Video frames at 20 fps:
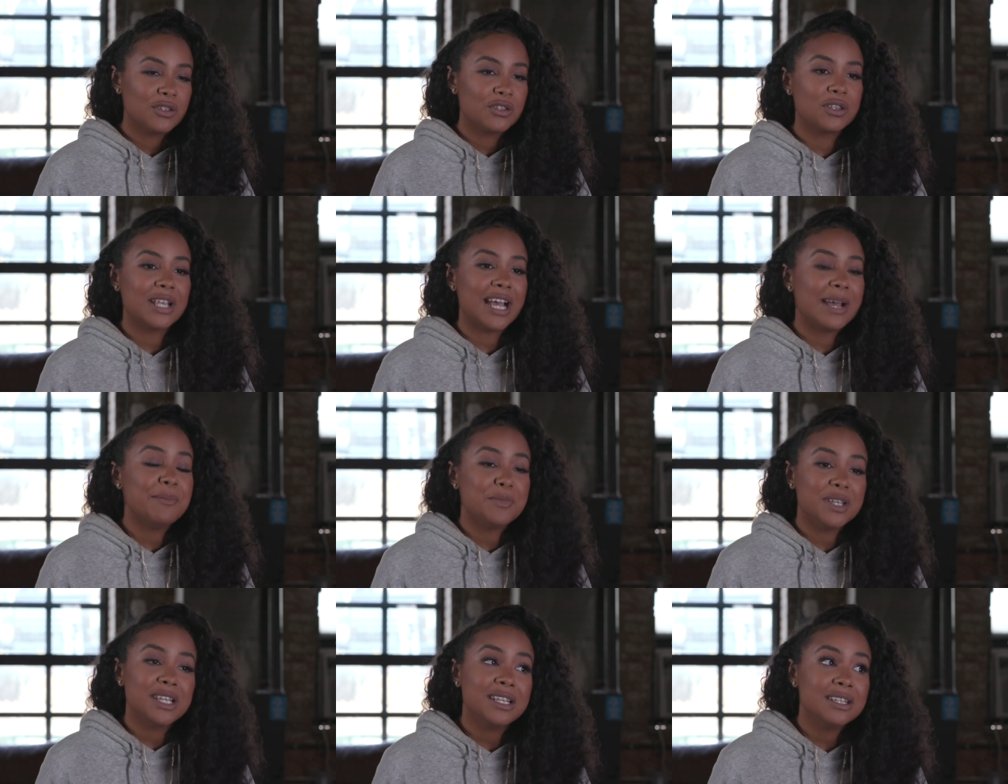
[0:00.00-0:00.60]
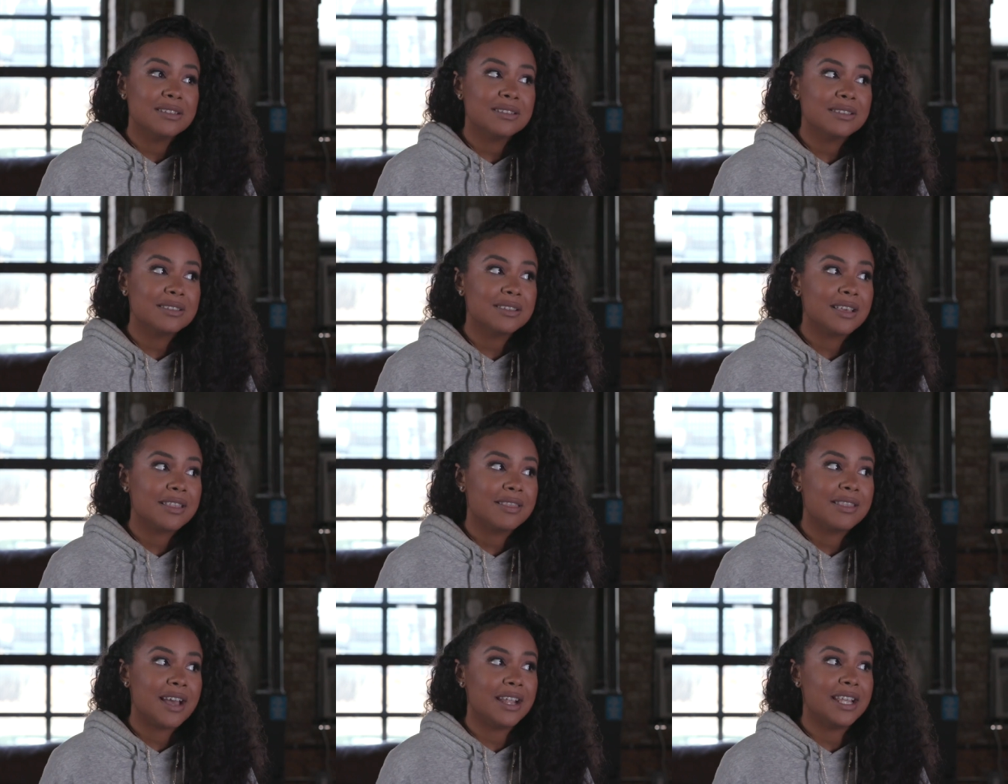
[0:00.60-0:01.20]
So that means
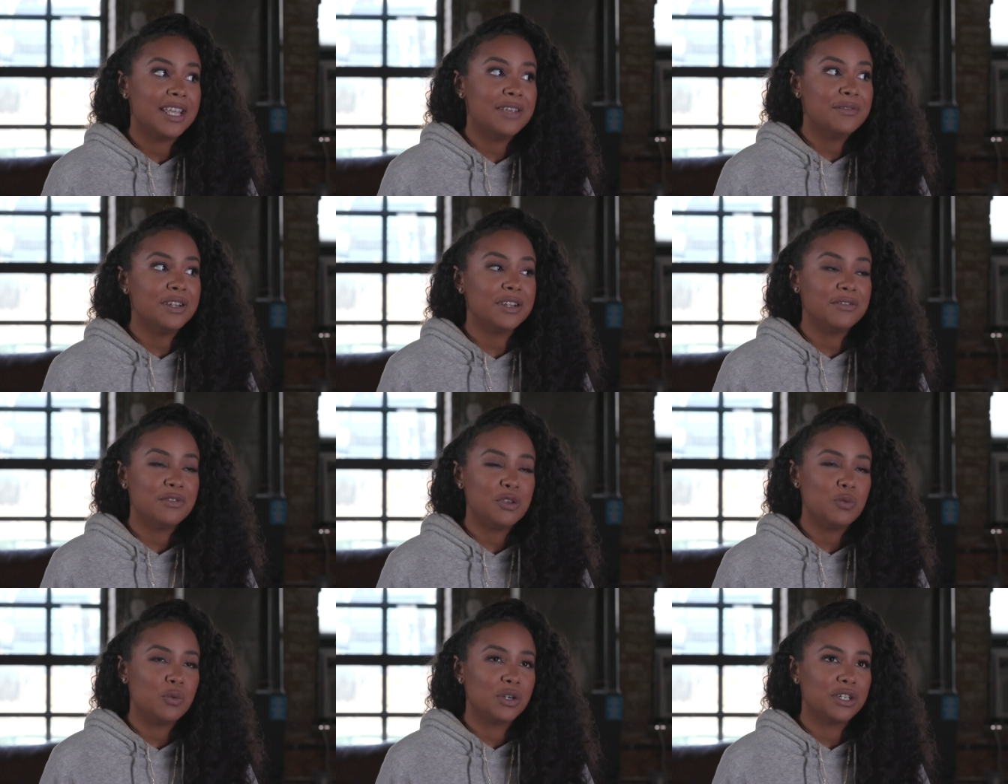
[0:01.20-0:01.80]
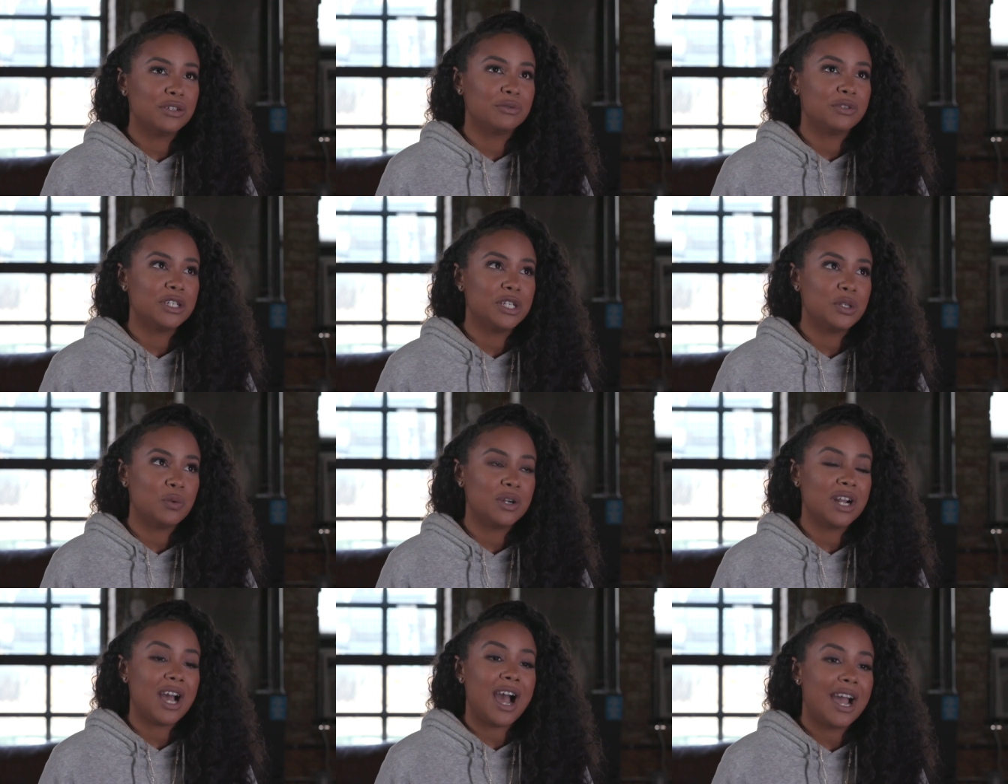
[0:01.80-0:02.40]
that even if you want to
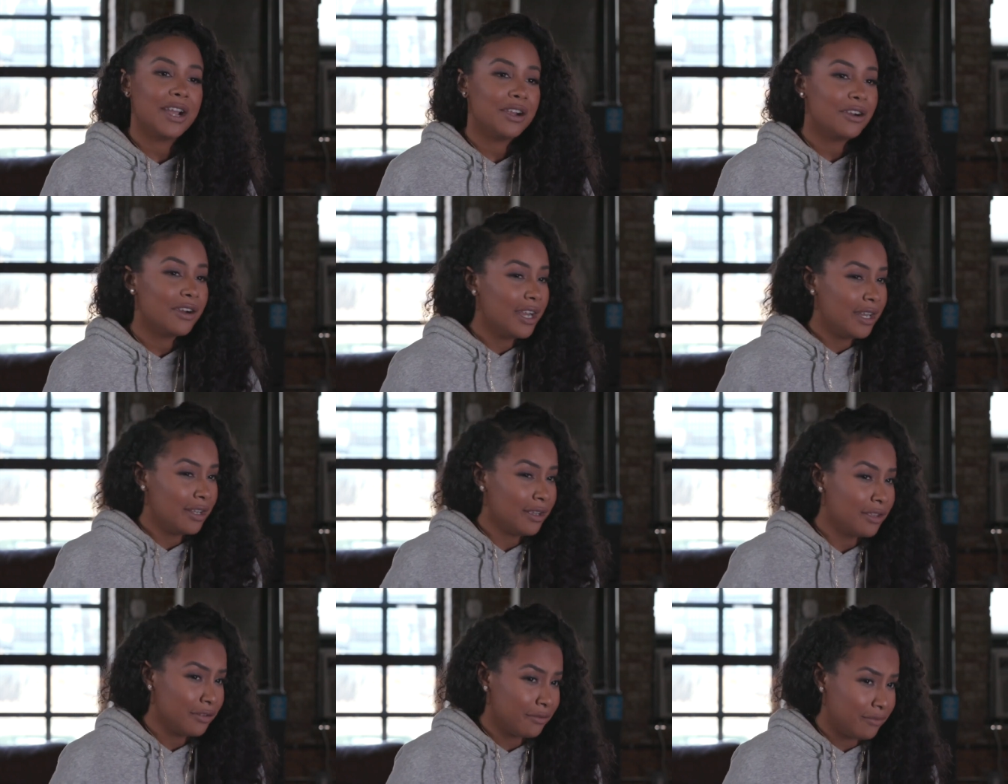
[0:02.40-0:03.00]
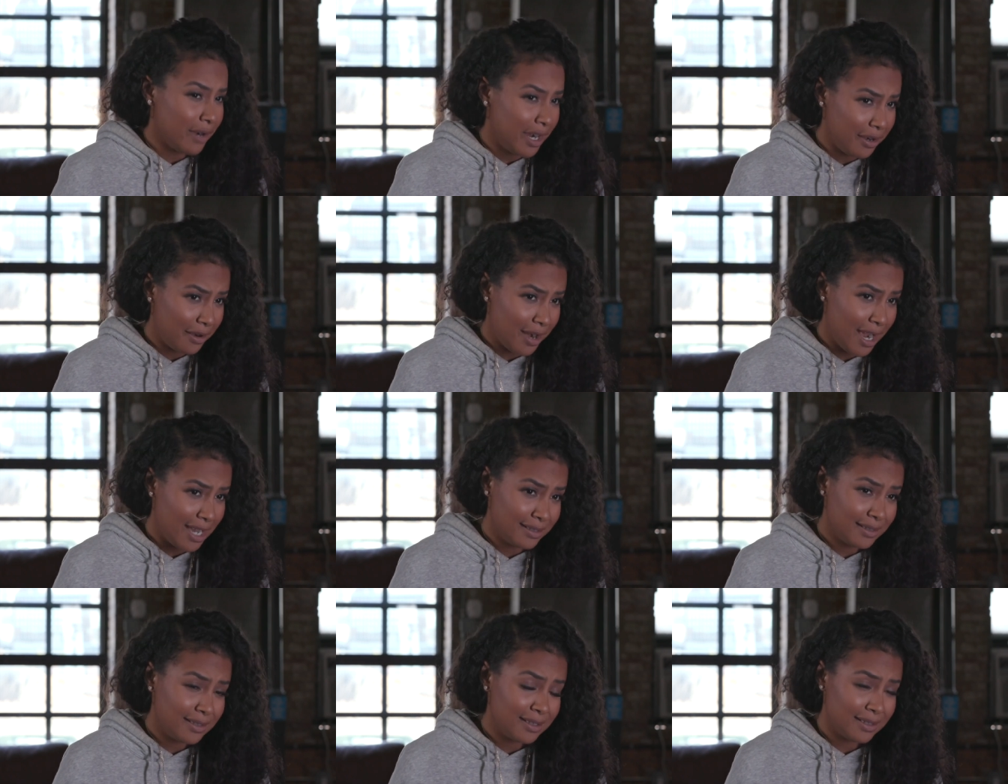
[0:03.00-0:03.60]
read what I or any other writer
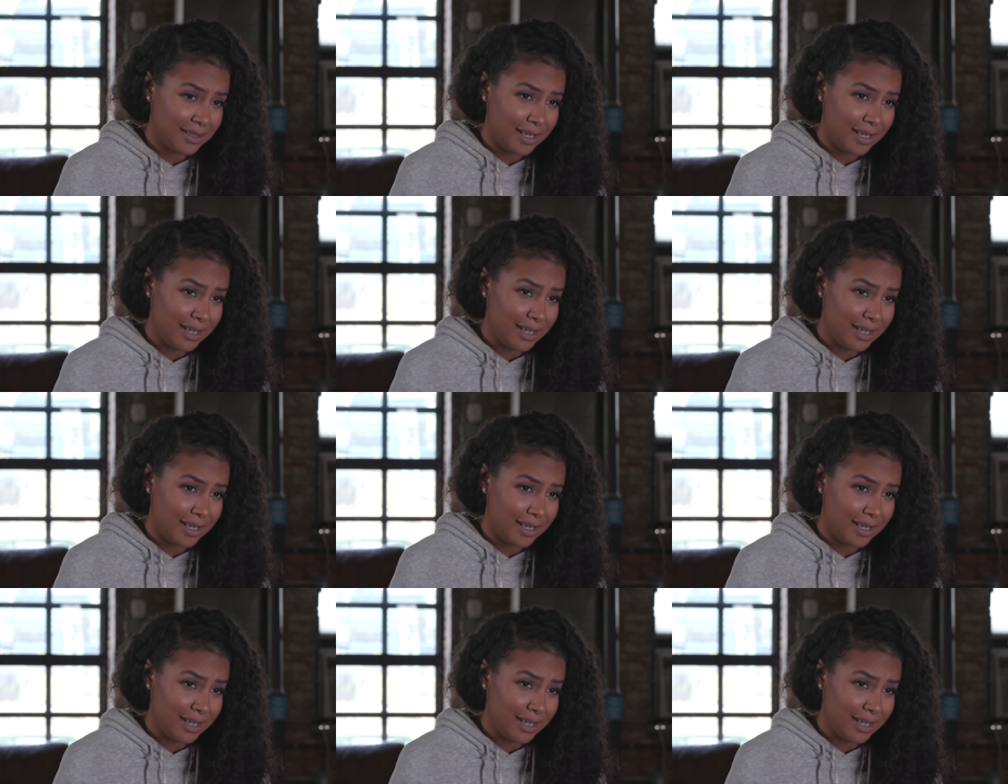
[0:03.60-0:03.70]
has to